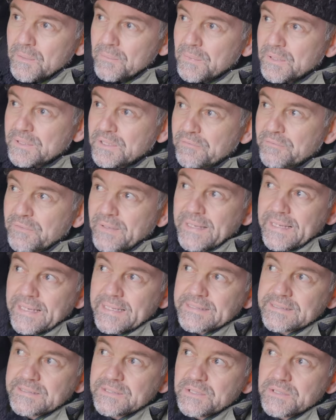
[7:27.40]
But the thing
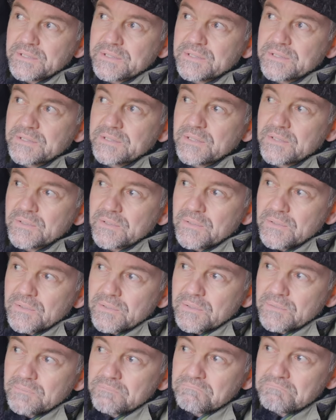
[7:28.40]
is just to
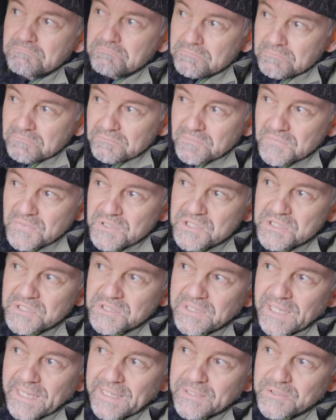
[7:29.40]

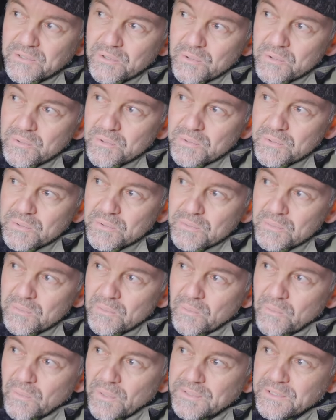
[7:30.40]
stick to
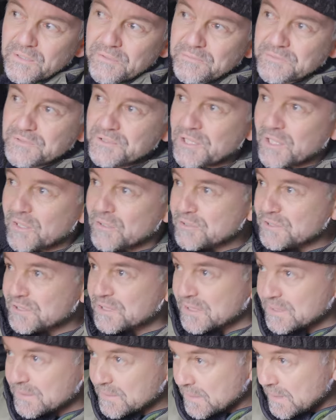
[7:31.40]
what you've
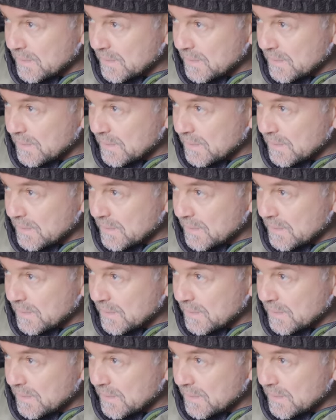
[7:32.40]
chosen.